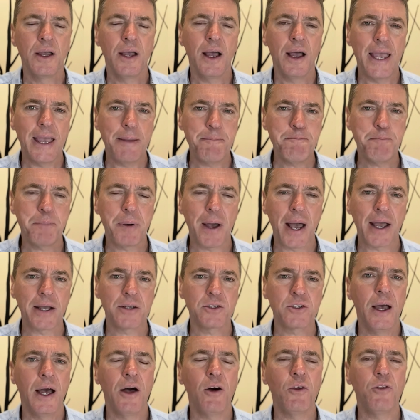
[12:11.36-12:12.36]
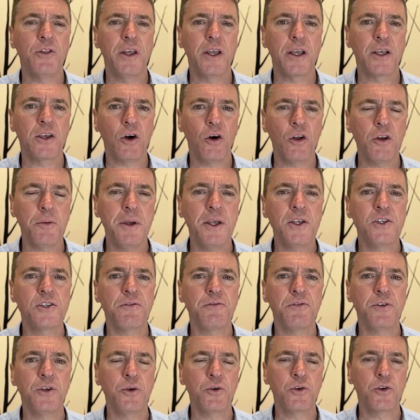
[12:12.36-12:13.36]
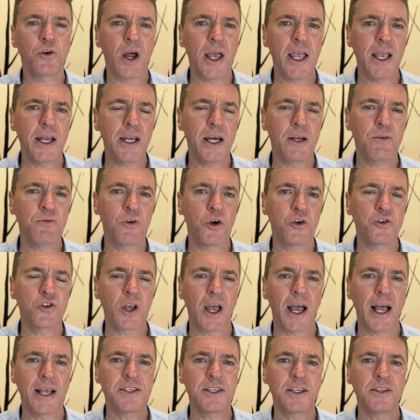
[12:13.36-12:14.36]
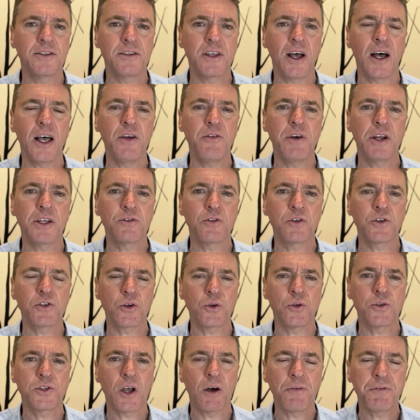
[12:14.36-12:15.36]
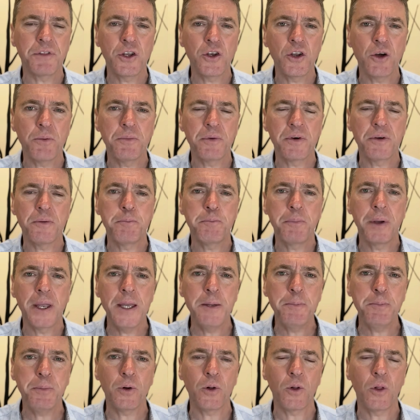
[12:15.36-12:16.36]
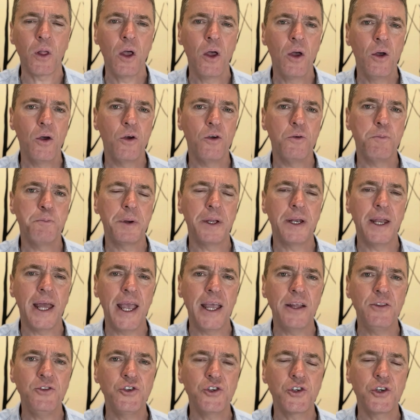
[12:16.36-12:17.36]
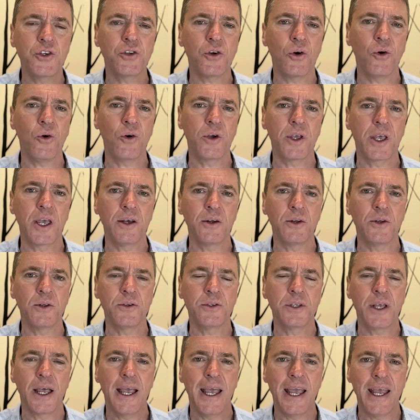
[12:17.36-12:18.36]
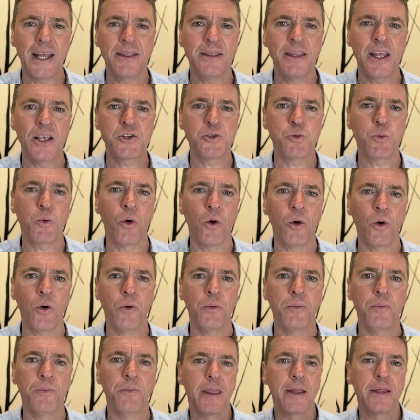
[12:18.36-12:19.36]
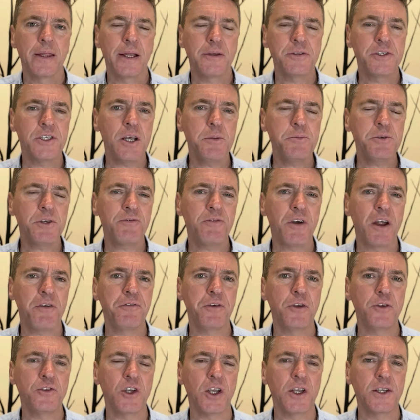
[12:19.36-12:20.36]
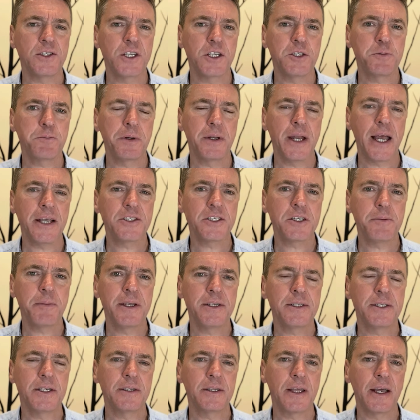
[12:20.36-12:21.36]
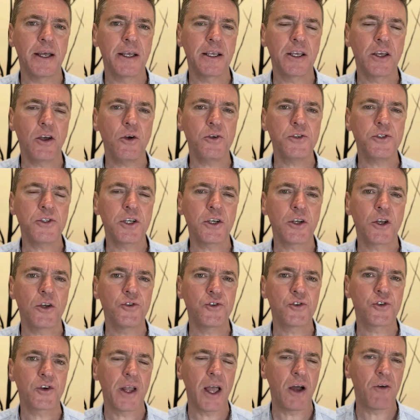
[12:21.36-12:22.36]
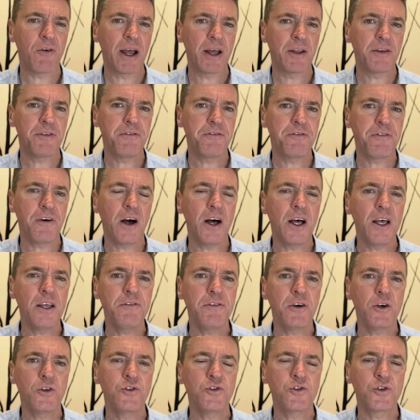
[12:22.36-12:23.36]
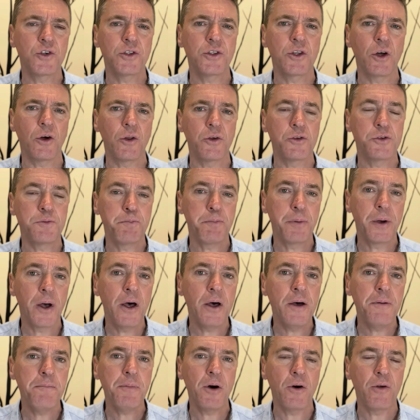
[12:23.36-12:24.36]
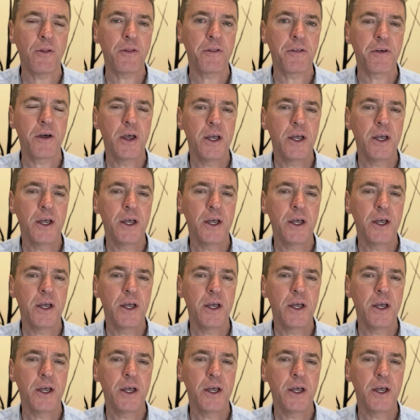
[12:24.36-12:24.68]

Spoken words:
impact on the economies of Ukraine and Russia as a direct result of the number of people who've been injured or killed in this war. Now, in terms of refugees, it's been estimated that it costs a country around $500 per month